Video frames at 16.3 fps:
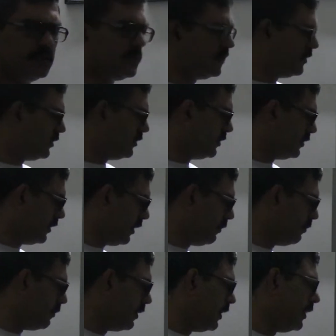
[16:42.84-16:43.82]
the
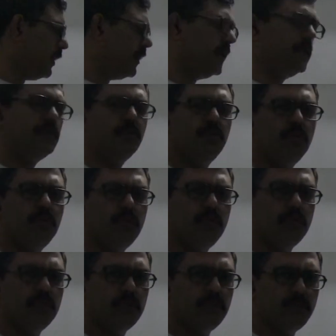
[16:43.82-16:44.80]
step and touch
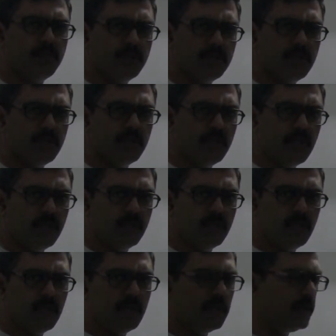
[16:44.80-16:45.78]
voltage a person can
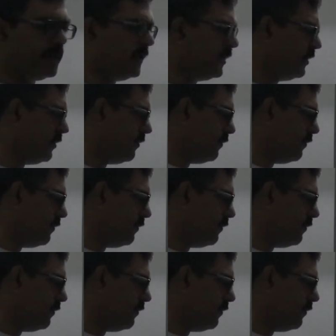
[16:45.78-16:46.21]
tolerate.